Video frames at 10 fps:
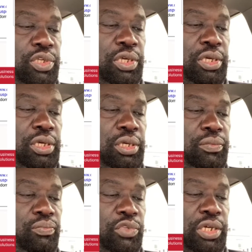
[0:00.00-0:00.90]
A,
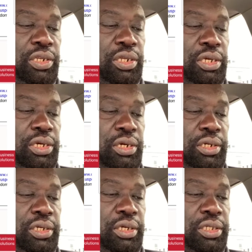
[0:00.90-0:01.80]
and they are
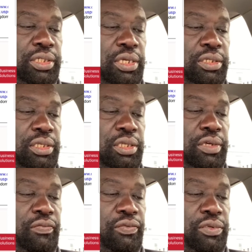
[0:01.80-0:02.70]
case
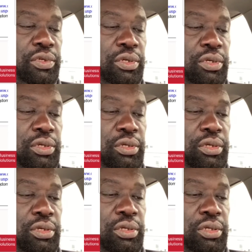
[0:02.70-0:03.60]
sensitive.
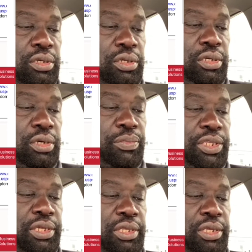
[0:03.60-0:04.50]

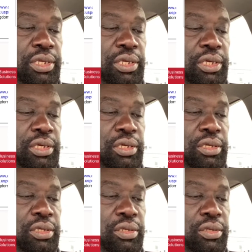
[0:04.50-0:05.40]
Capital A,
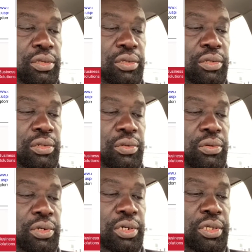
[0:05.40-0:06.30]

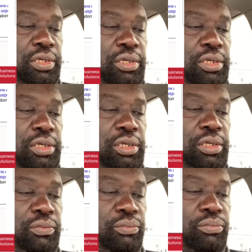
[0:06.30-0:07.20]
lower E,
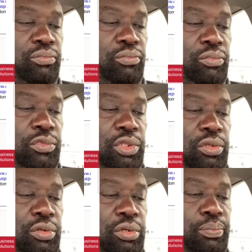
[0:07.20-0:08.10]

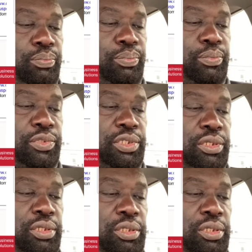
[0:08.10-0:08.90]
up T,